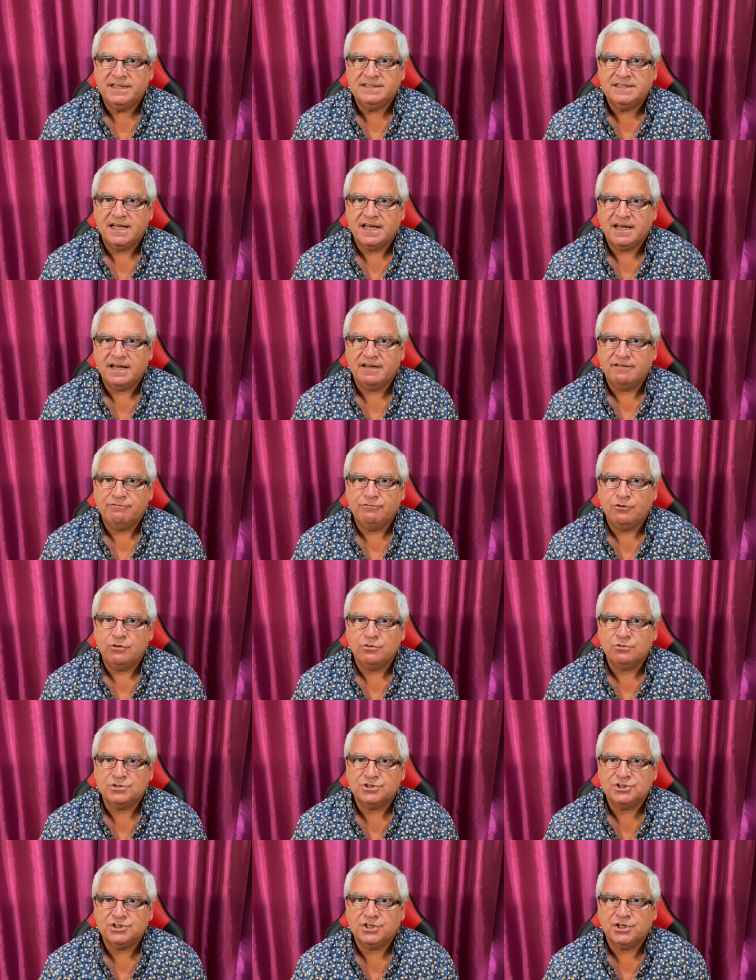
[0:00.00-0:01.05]
have
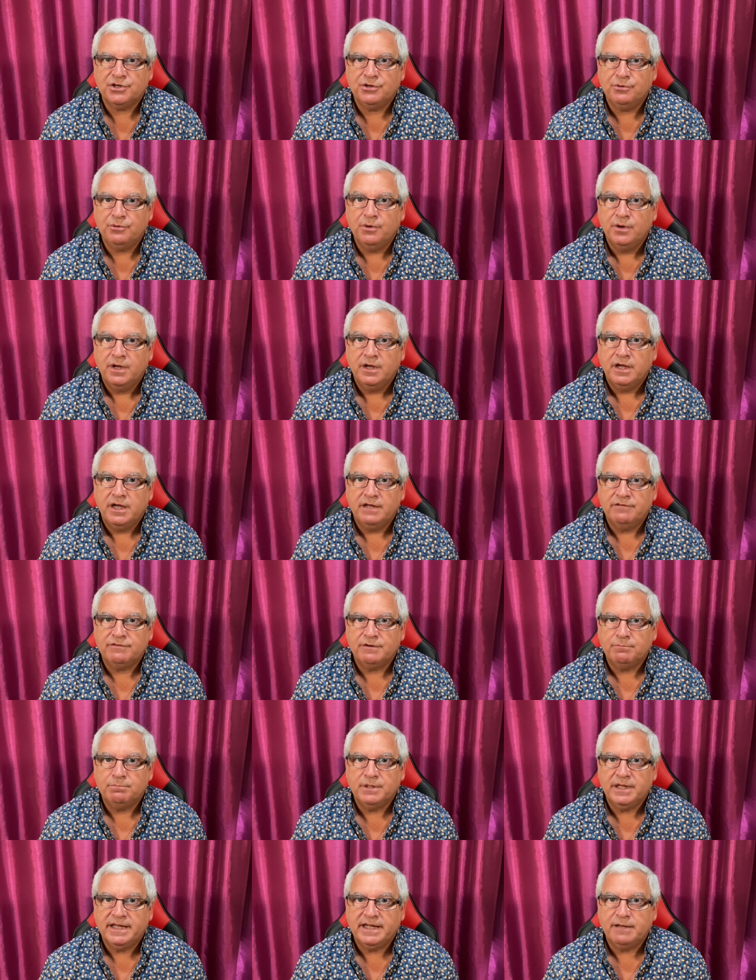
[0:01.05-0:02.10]
also, if I'm
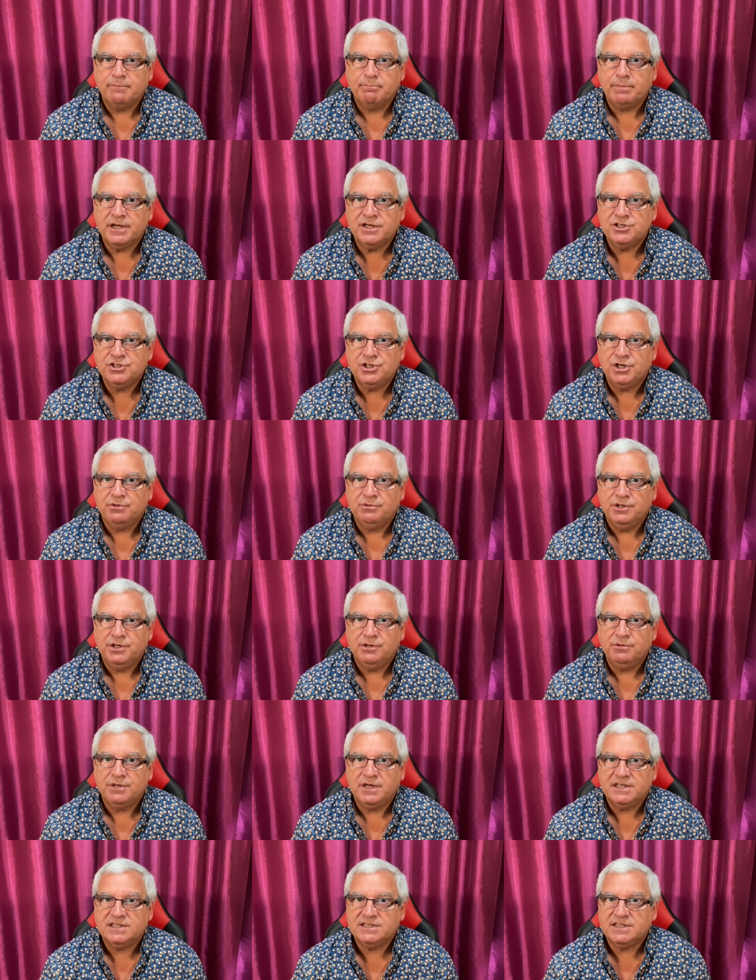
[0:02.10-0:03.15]
playing a banjo
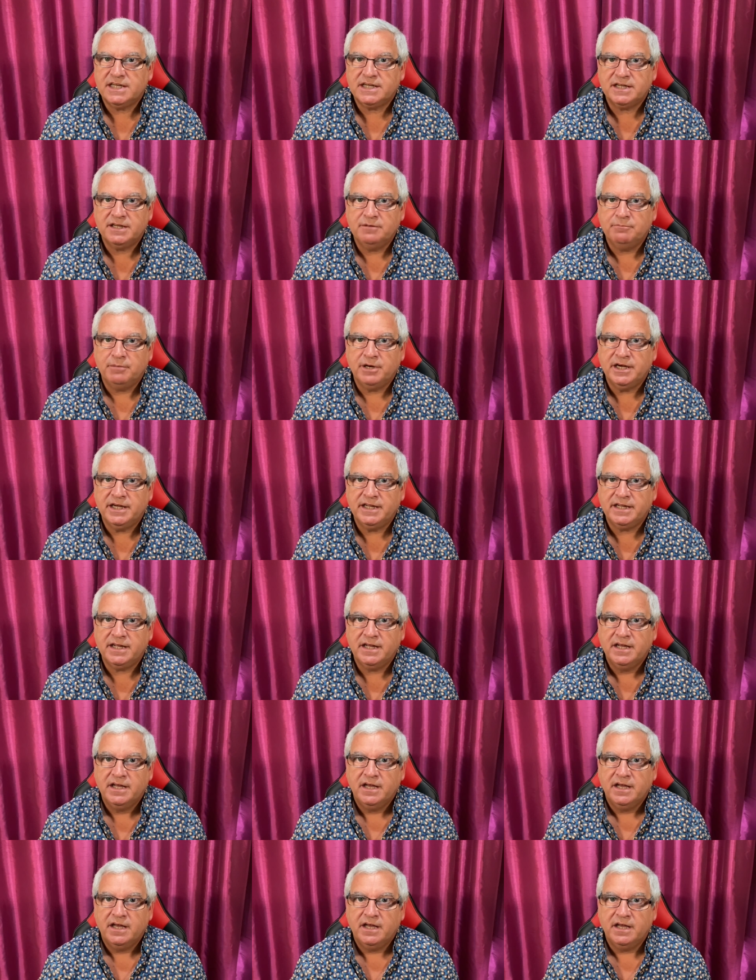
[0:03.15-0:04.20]
uke, a second mic
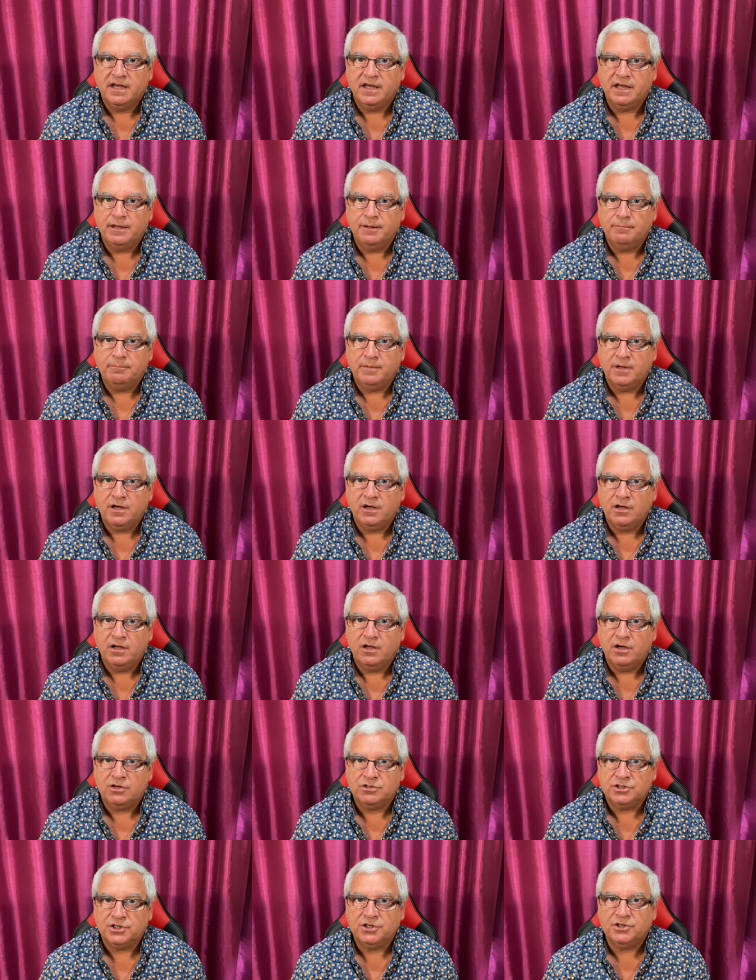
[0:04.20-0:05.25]

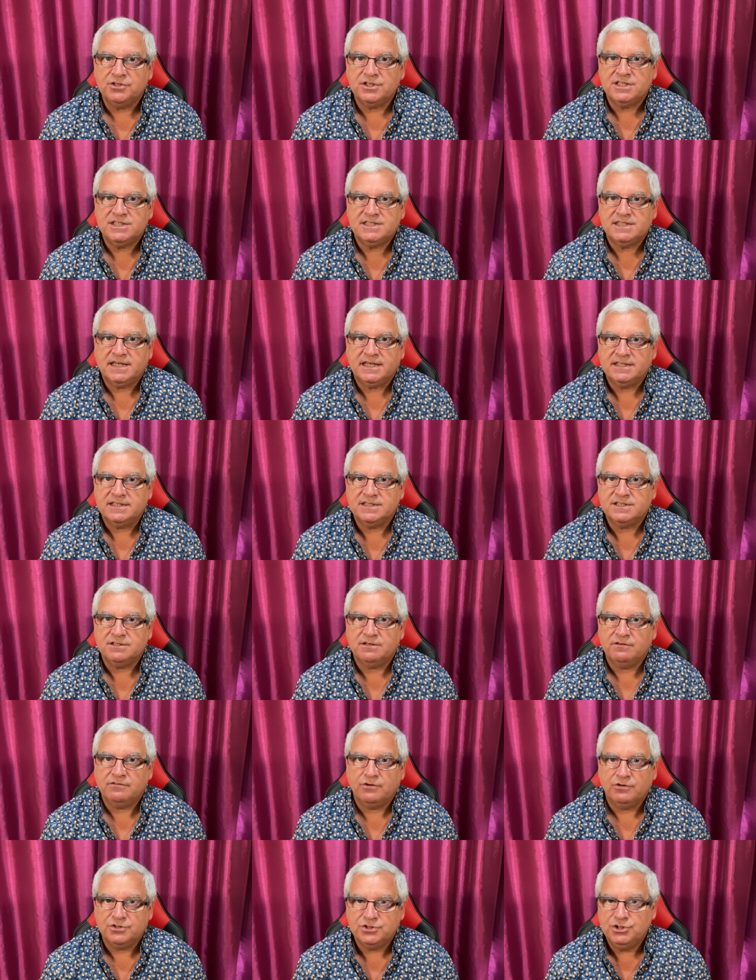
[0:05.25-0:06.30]
on another stand. So
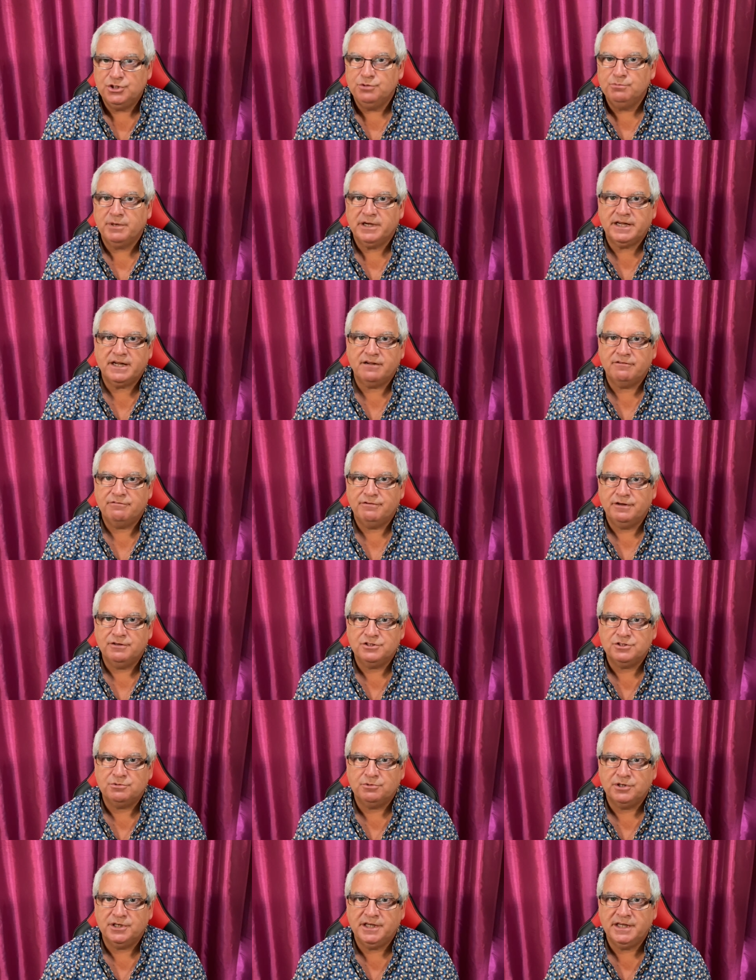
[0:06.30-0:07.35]
I've got two
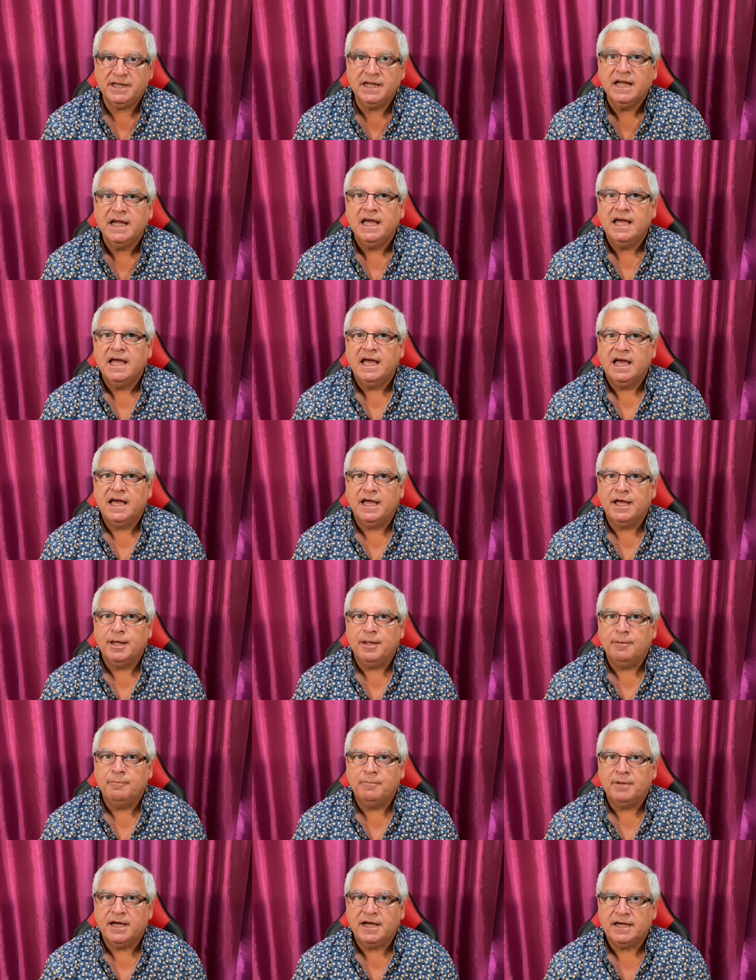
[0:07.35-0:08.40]
microphones running,
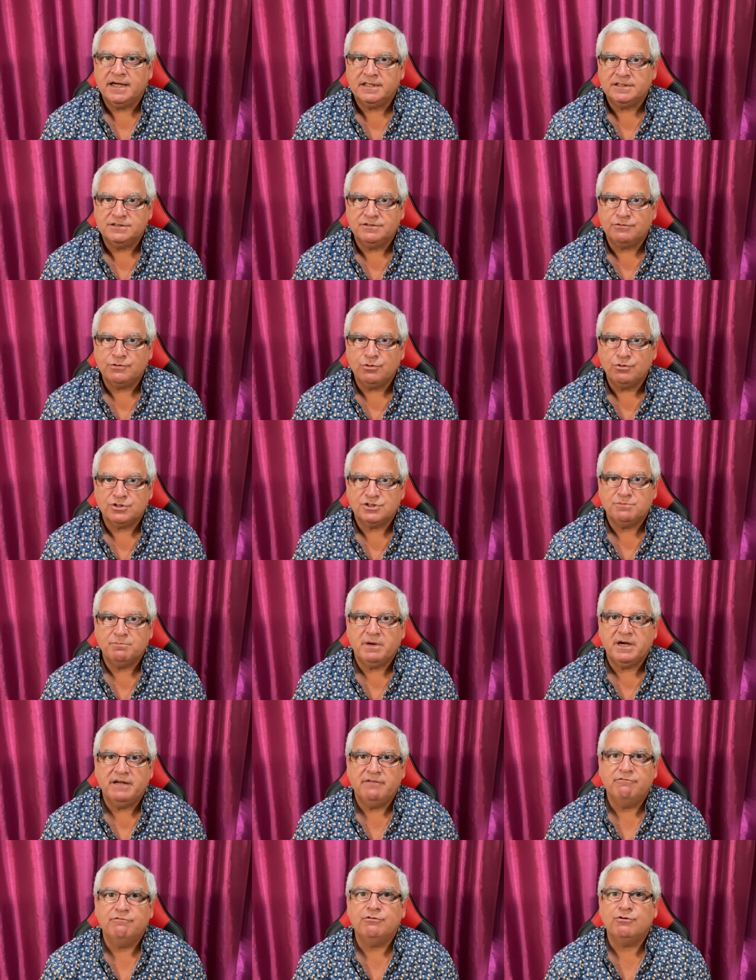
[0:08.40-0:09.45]
and of course
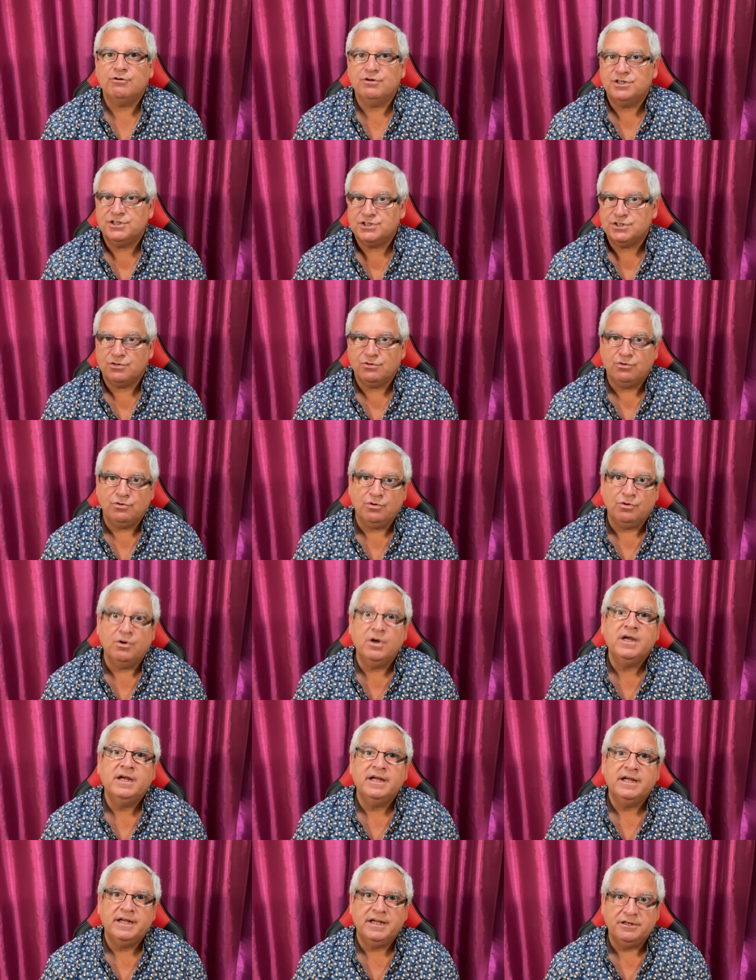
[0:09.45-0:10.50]
my voice or
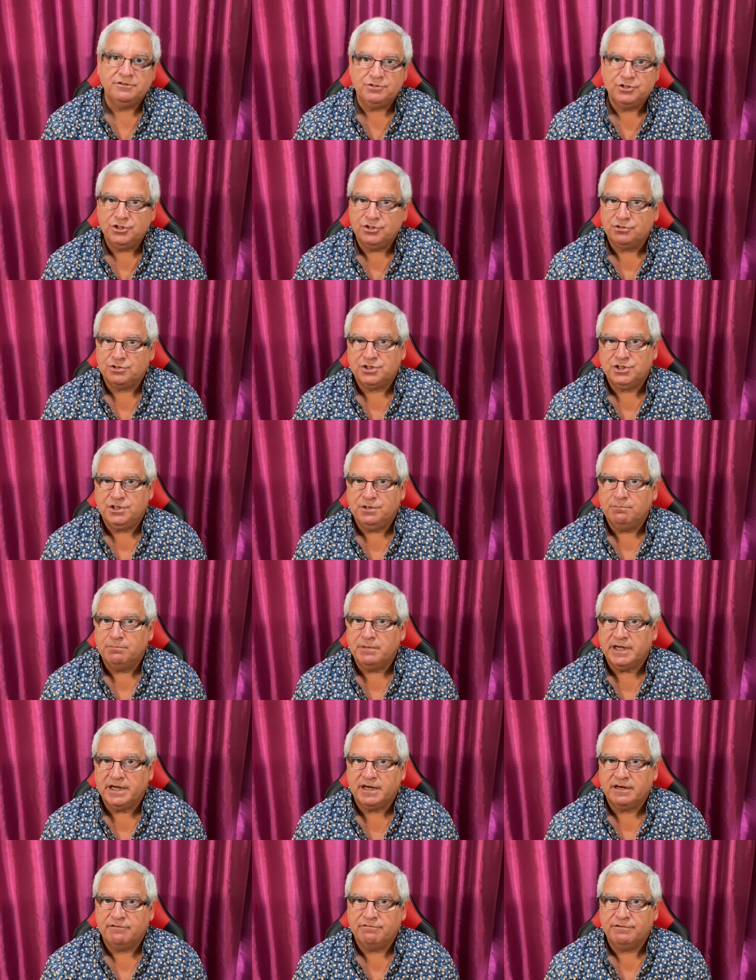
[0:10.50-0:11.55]
introduction
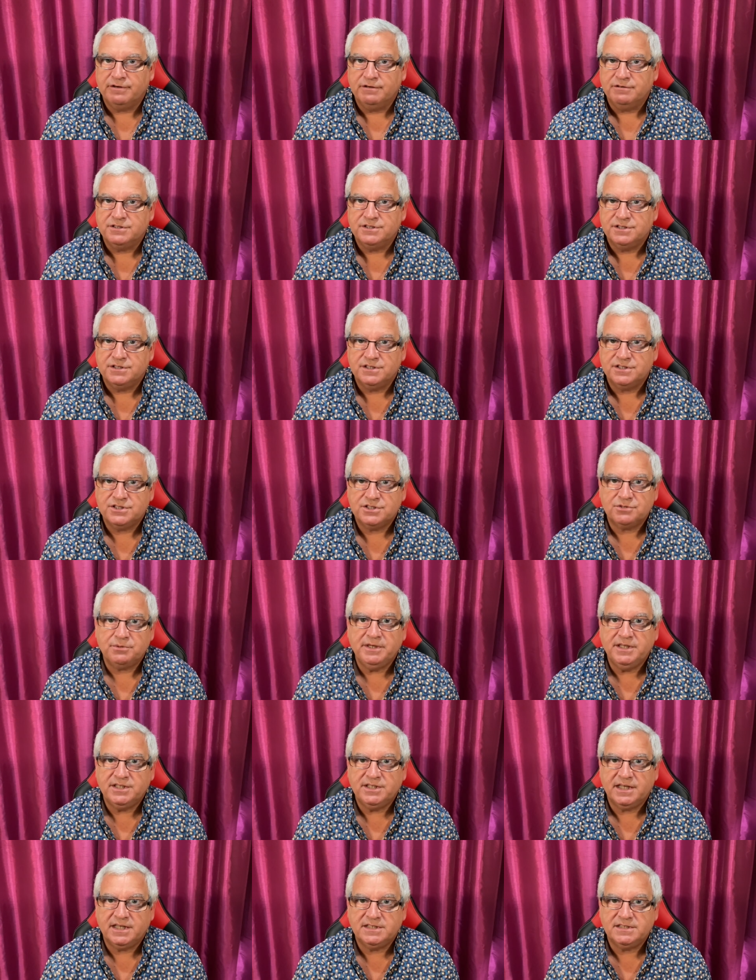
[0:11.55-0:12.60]
microphone. So there's three
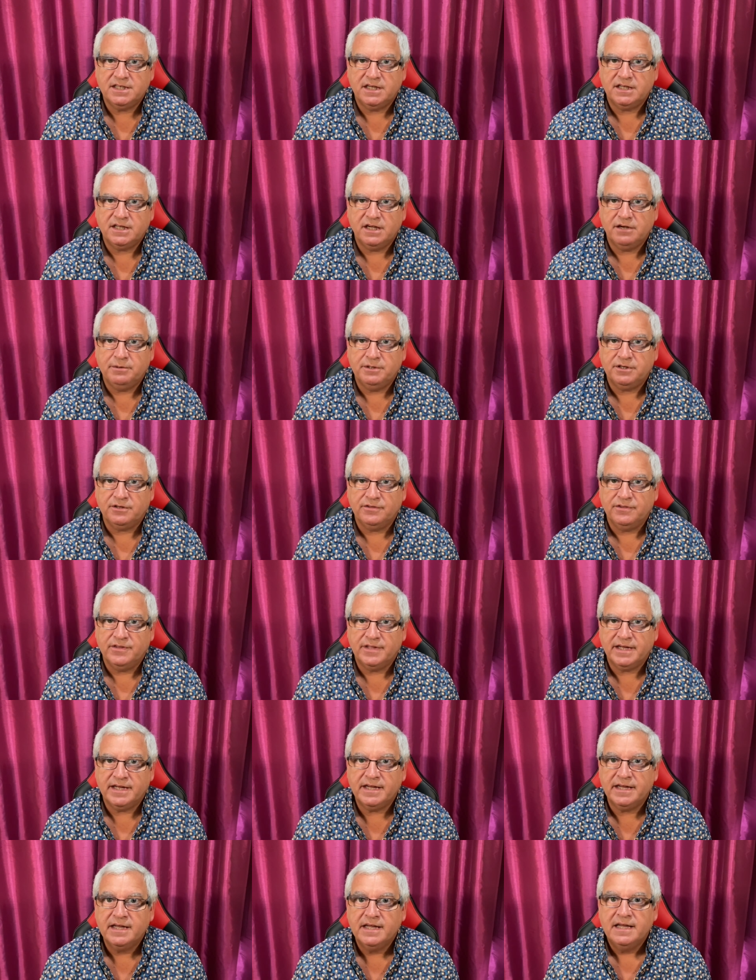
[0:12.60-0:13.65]
things that are going on
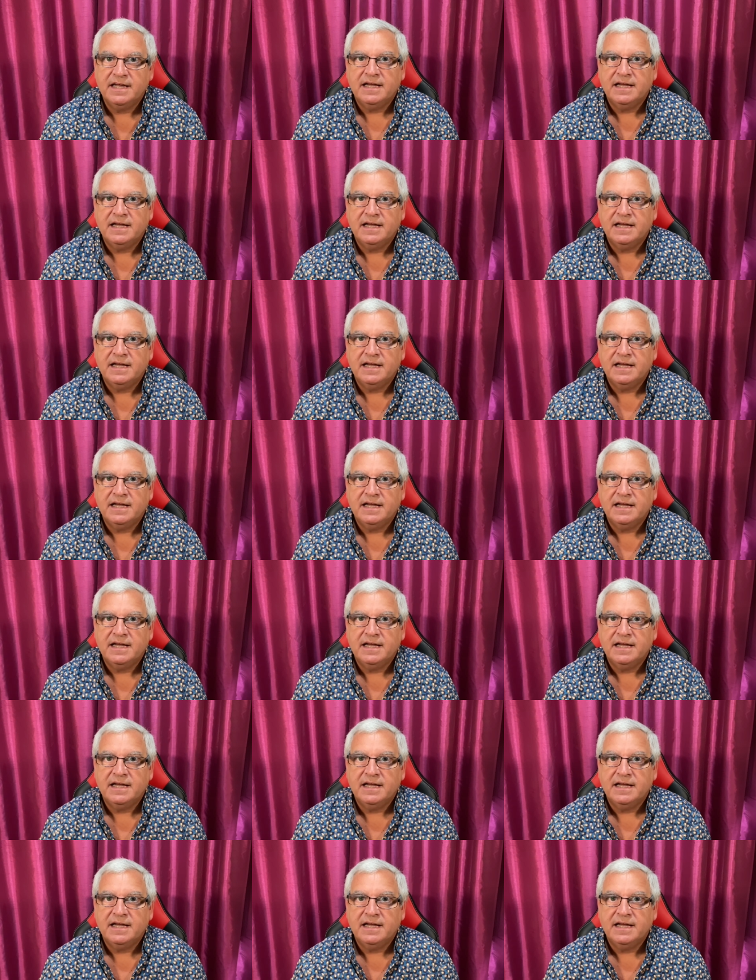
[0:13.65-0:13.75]
there.